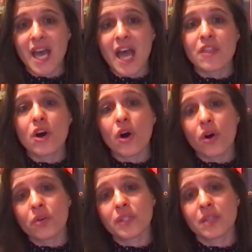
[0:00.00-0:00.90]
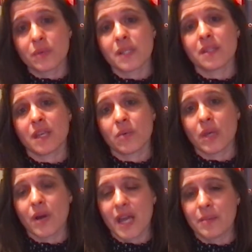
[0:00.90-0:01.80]
And the only reason that we
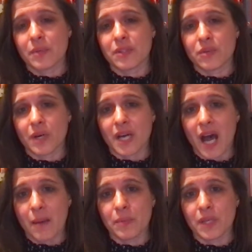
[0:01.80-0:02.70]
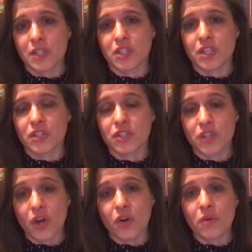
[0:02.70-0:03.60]
are able to accomplish
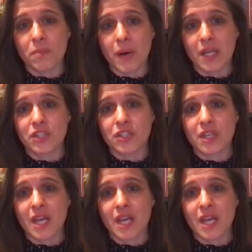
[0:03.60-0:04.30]
so much